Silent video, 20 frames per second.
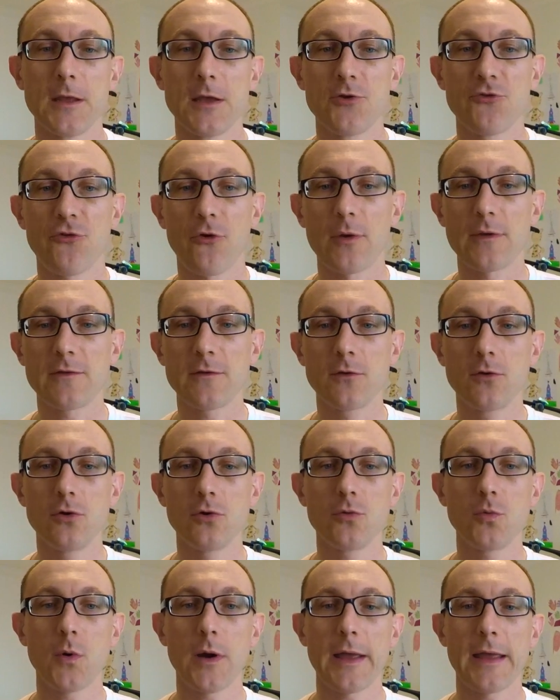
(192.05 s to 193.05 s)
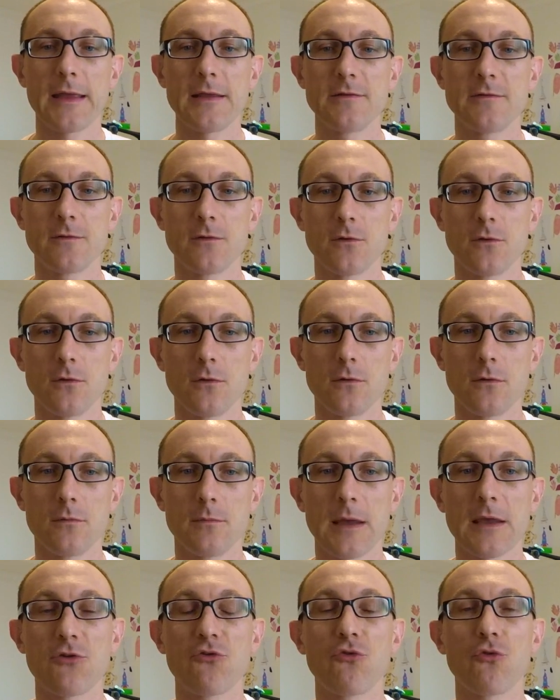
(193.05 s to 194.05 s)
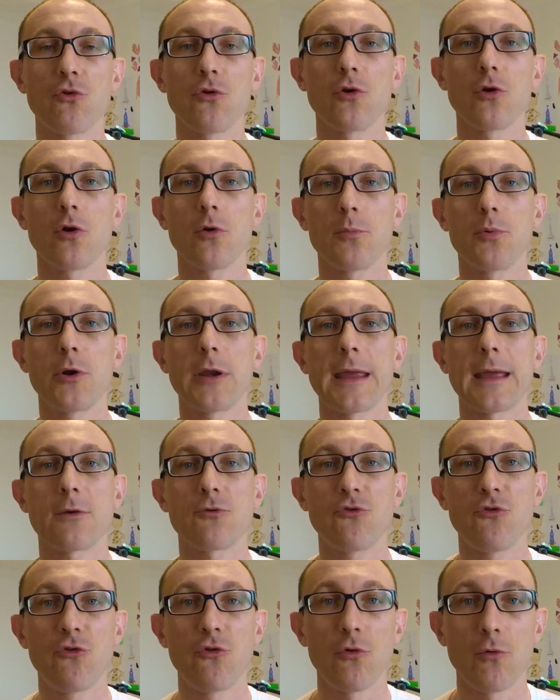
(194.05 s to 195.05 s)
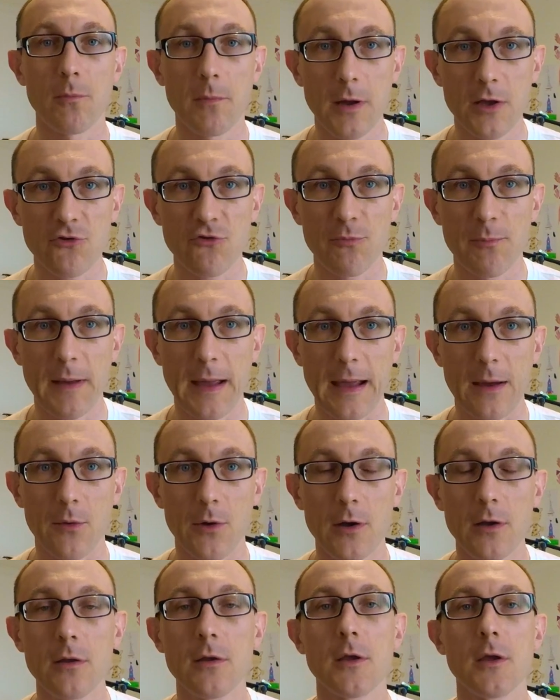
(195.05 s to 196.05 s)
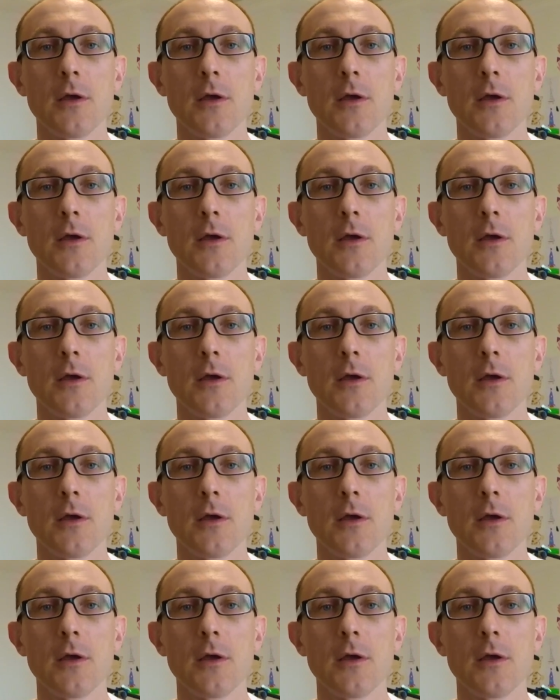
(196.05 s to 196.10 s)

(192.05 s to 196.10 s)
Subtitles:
So it's a good way to make sure you're not putting out too much power